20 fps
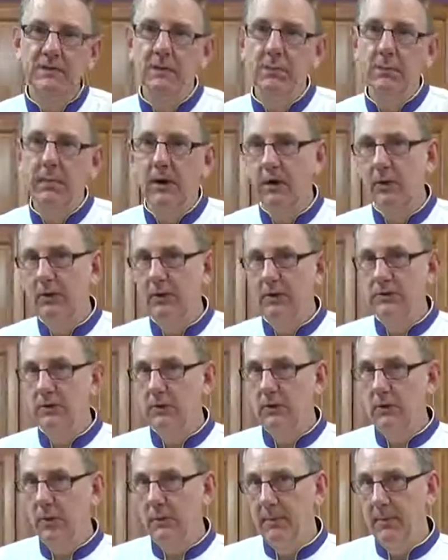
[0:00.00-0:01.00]
the butter is a
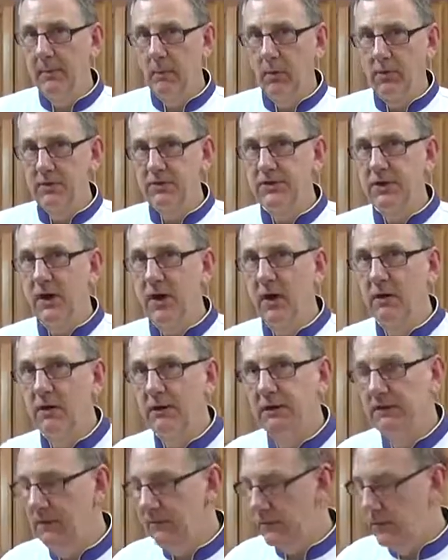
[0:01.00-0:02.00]
little bit more
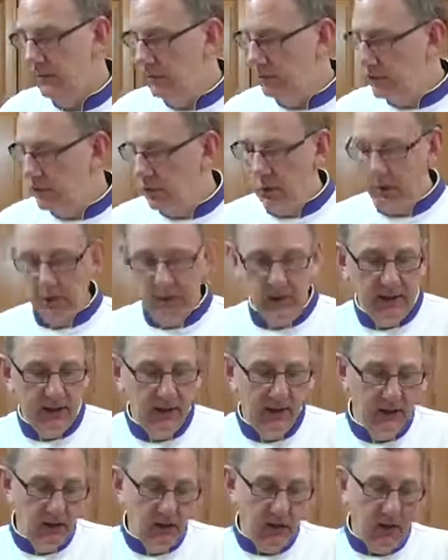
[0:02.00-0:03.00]
solid than the
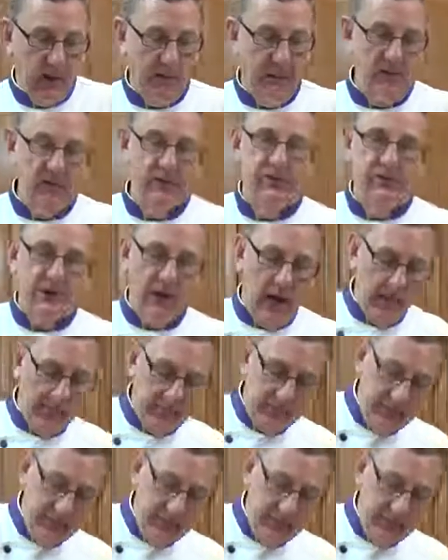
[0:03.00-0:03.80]
shortening, I'm going to stop